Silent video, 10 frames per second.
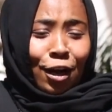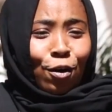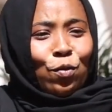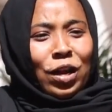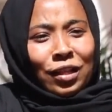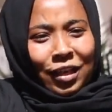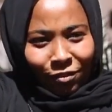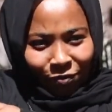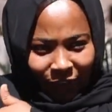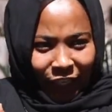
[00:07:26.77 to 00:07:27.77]
kuna that
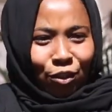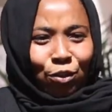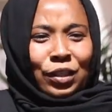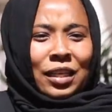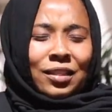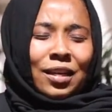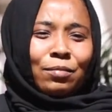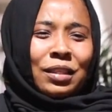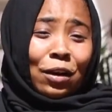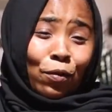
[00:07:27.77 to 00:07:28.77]
friction that
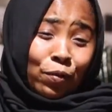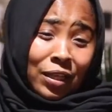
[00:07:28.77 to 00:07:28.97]
comes along with